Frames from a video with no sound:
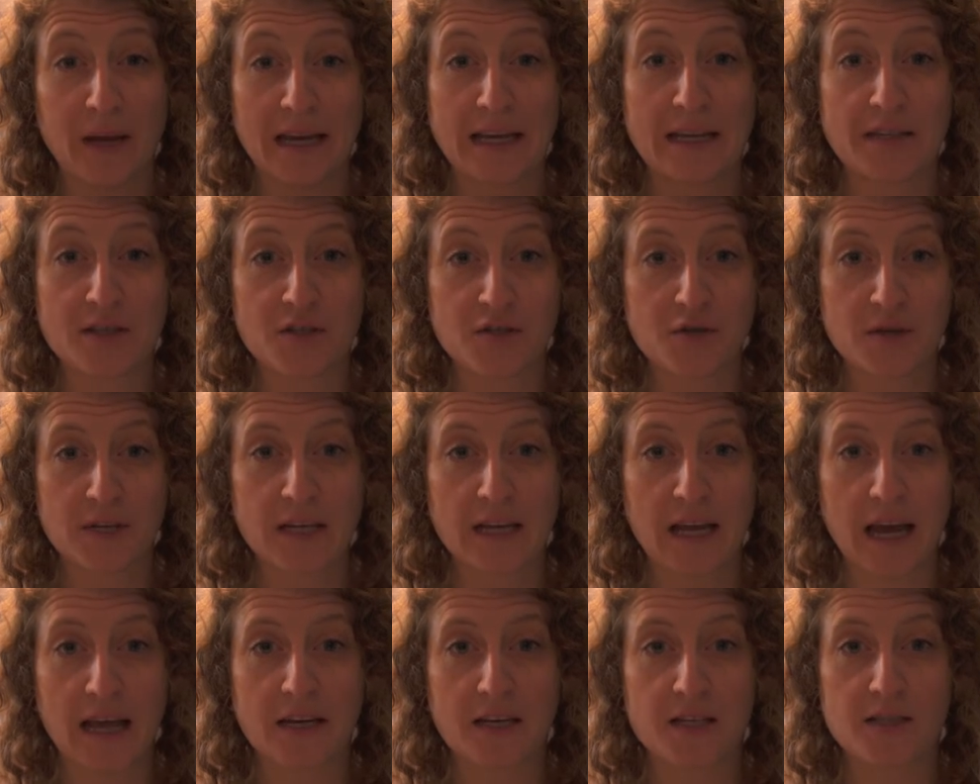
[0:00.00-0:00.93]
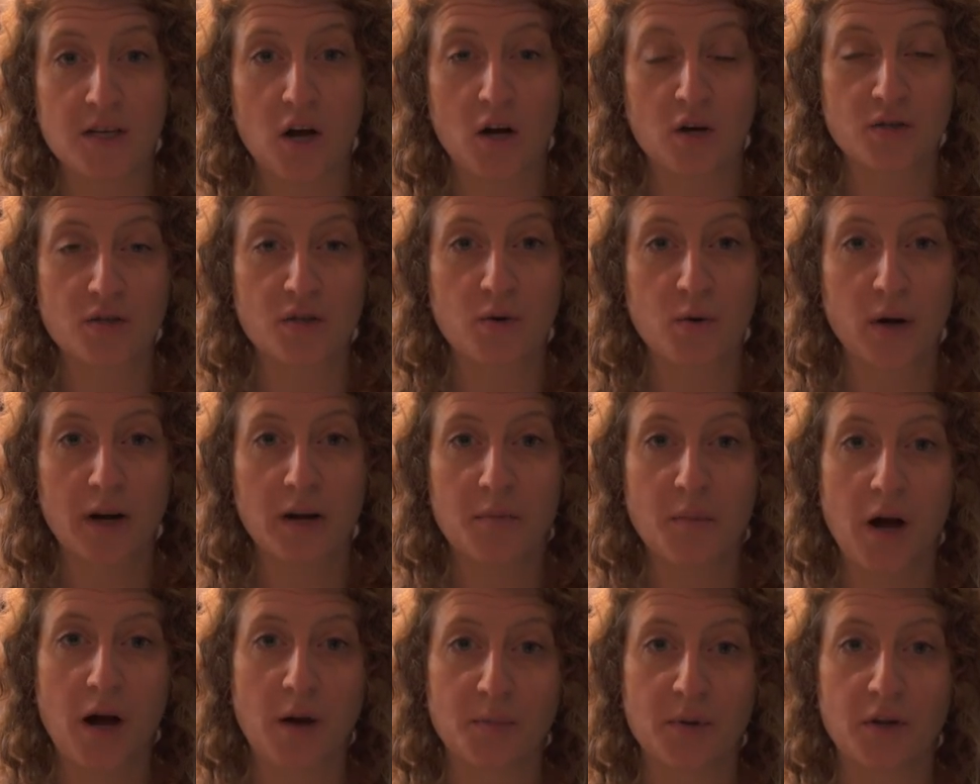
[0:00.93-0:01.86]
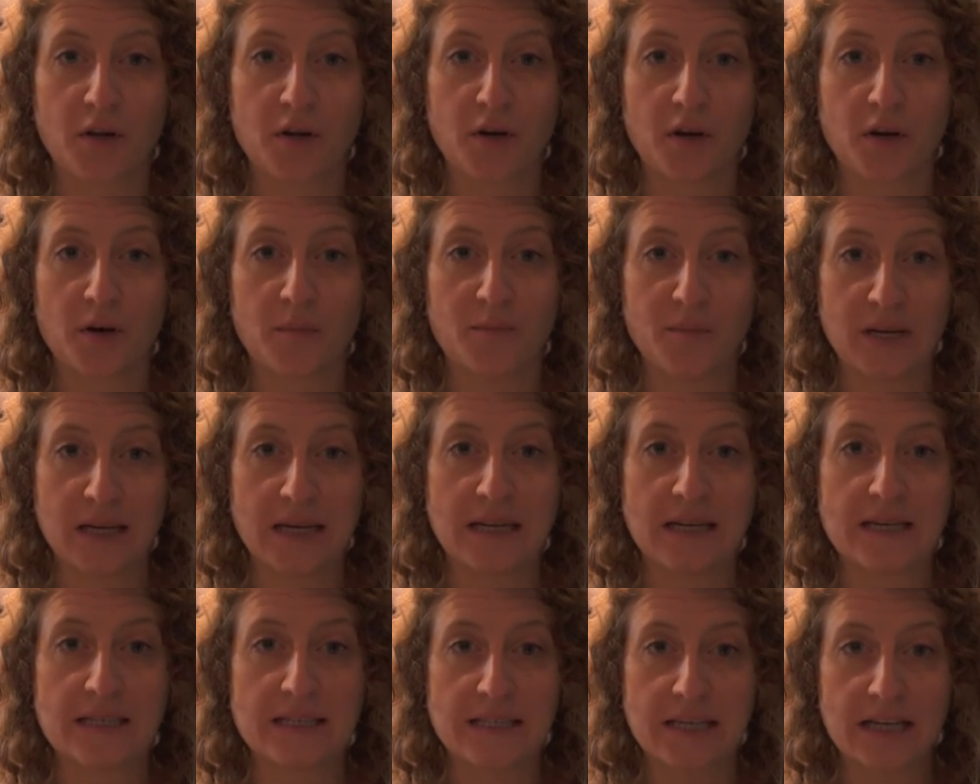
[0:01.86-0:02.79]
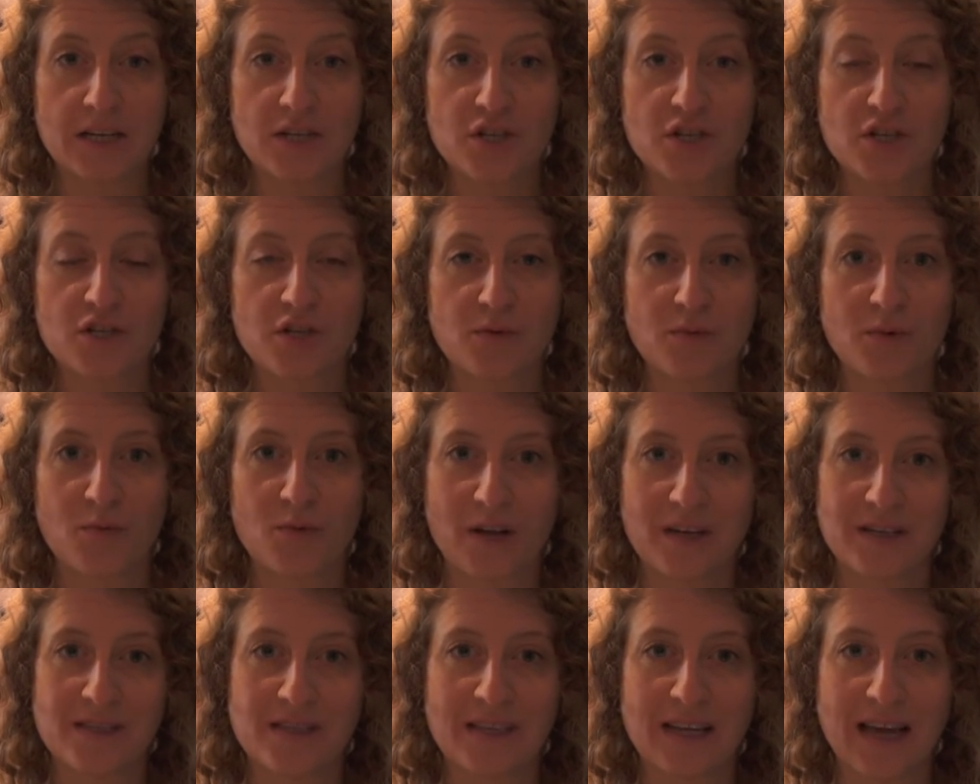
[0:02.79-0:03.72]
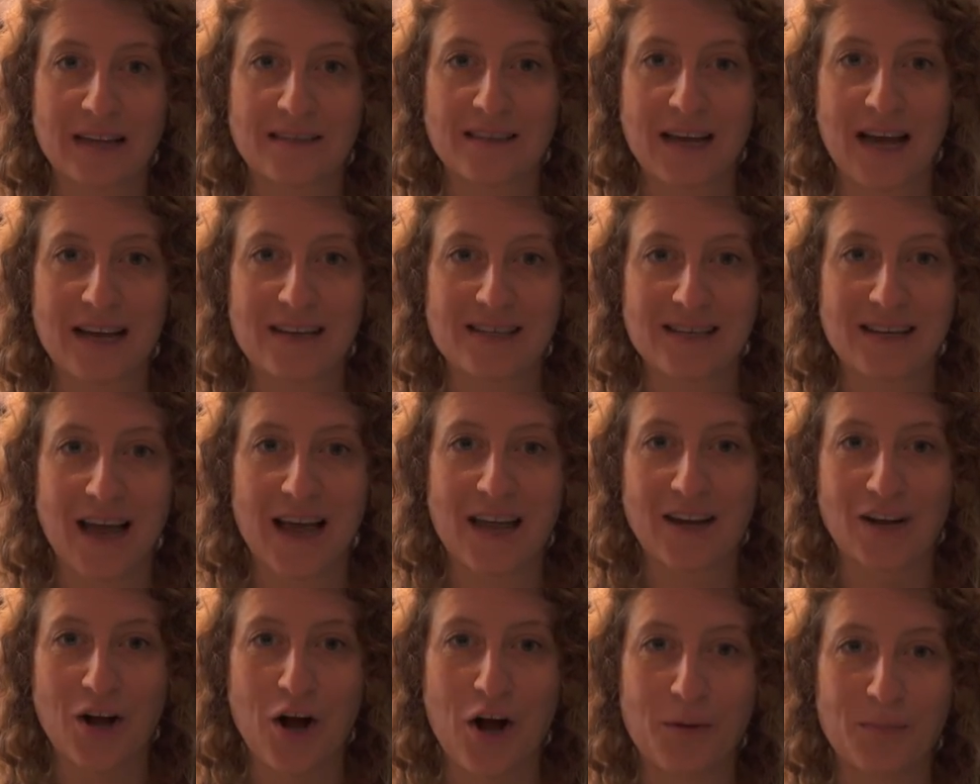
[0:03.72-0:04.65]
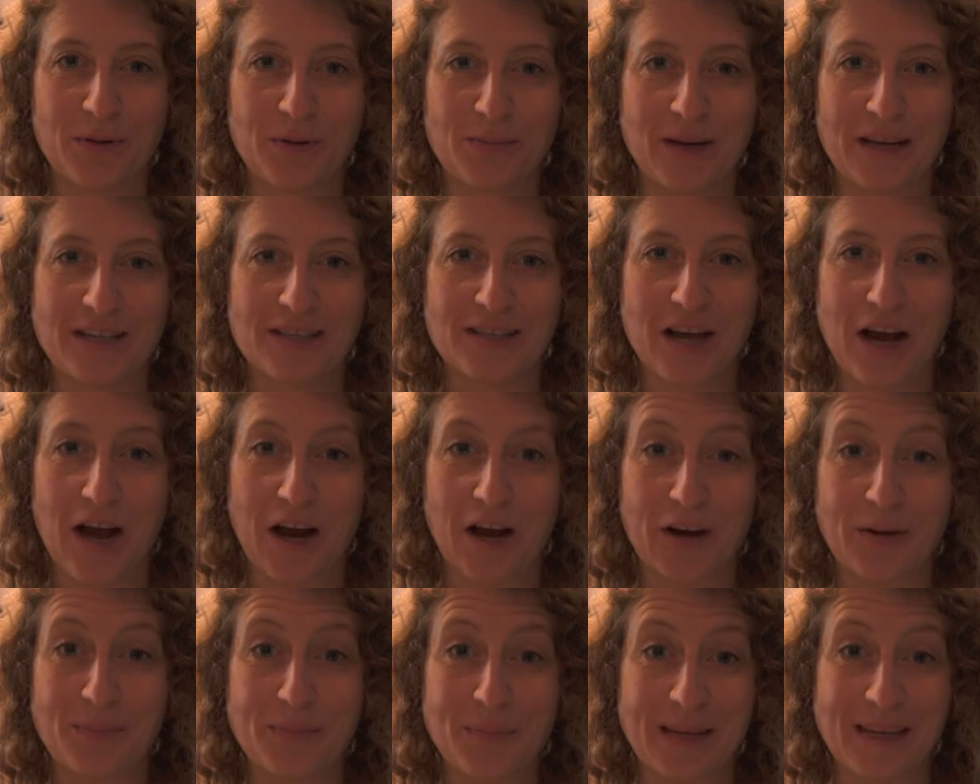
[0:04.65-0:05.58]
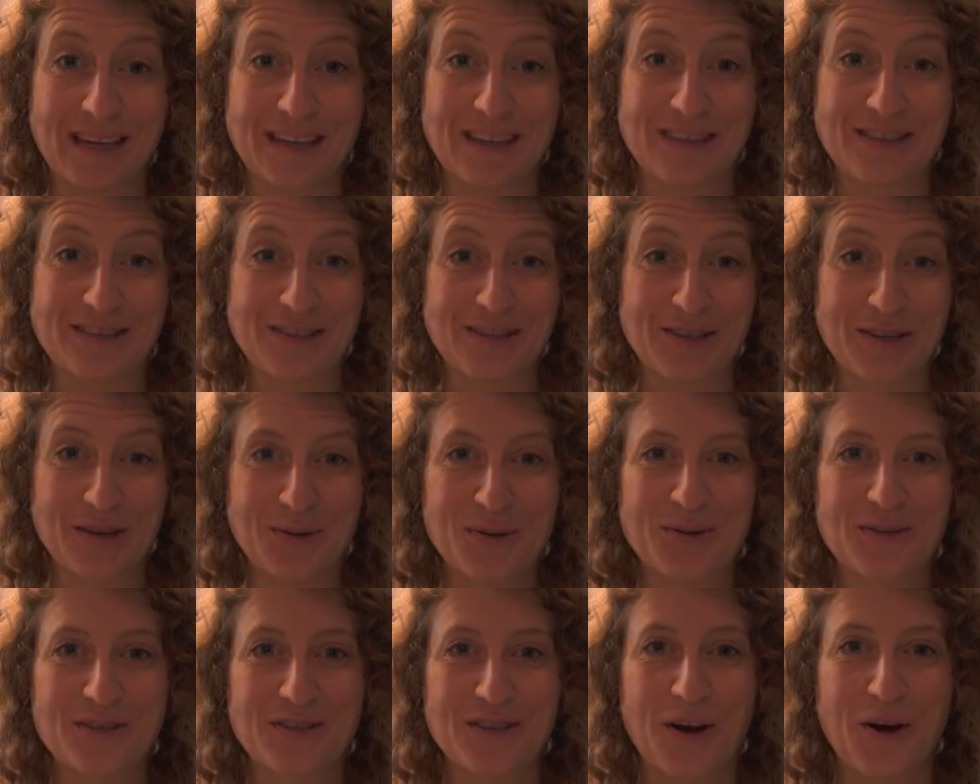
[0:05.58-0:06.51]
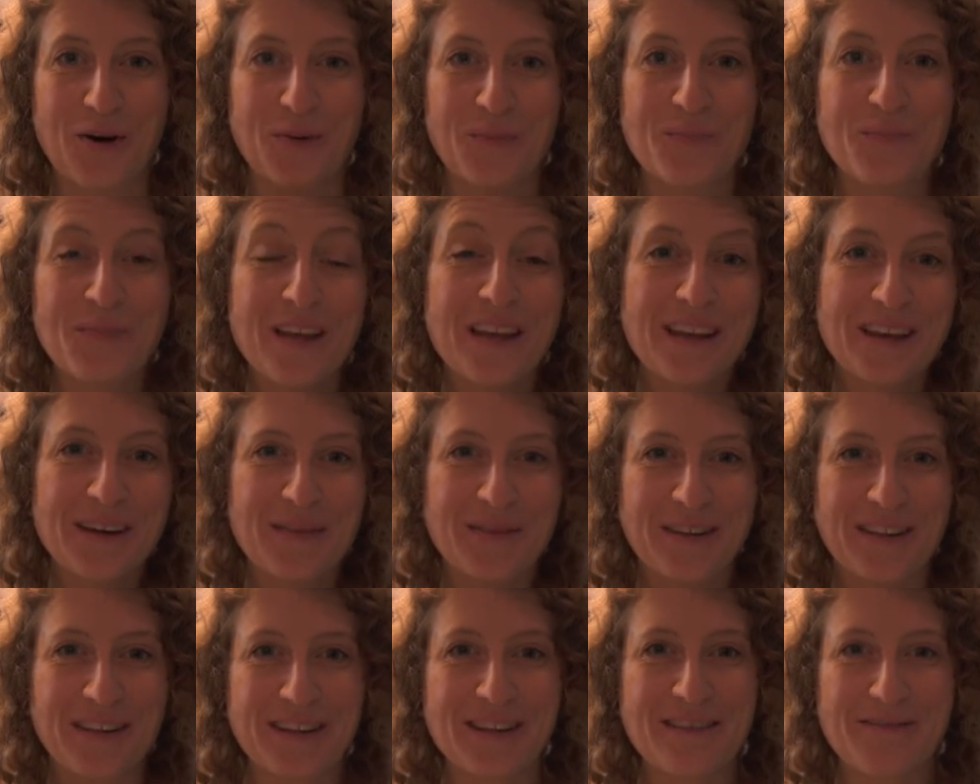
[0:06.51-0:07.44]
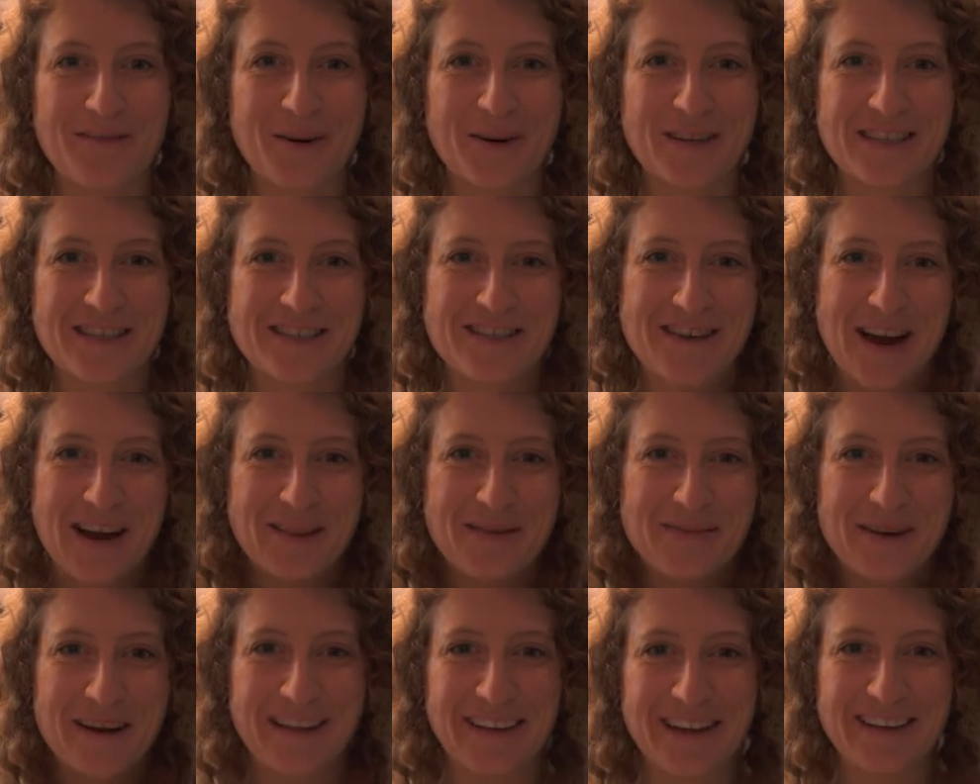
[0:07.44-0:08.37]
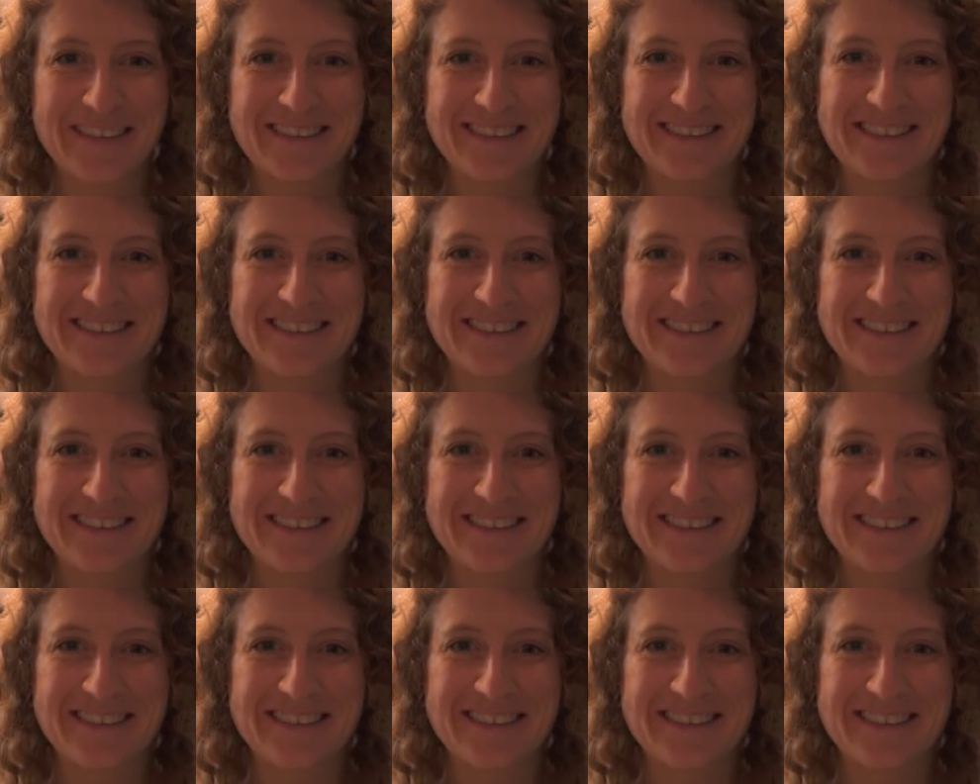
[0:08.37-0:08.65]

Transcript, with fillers: pastry, and it's also quite a popular bean dish. So we wanted to get that to kind of complement our bean stew. So we're looking forward to trying them all out.